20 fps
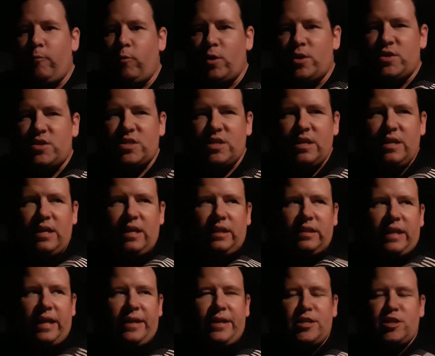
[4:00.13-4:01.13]
was
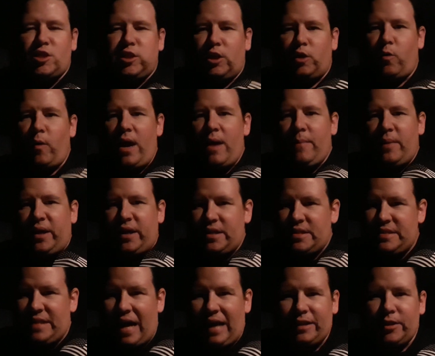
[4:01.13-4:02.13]
letting this little Emma
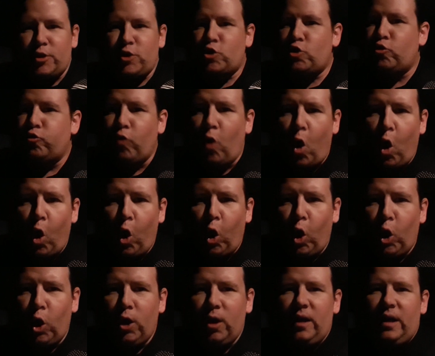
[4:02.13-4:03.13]
Gonzalez
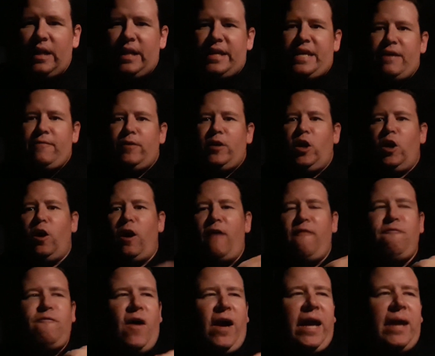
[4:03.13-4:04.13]
troll, giving her a
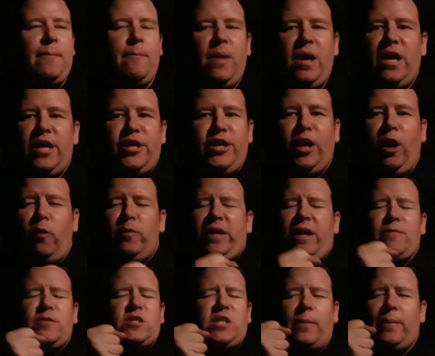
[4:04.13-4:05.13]
fucking... You don't
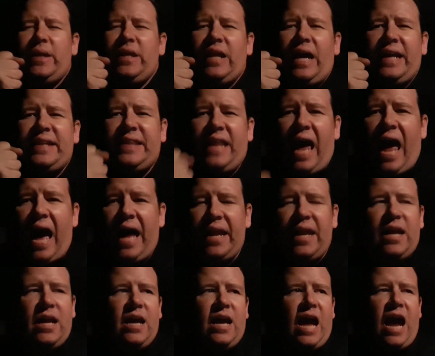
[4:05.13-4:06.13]
give somebody like that
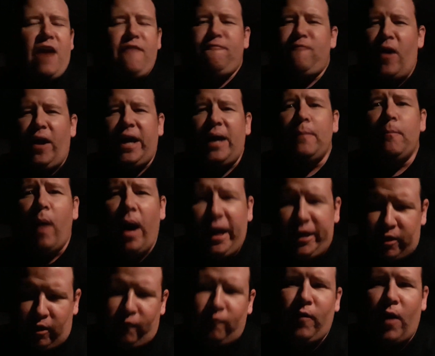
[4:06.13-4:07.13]
a fucking
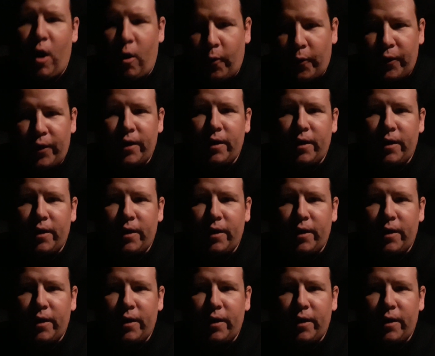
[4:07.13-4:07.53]
microphone.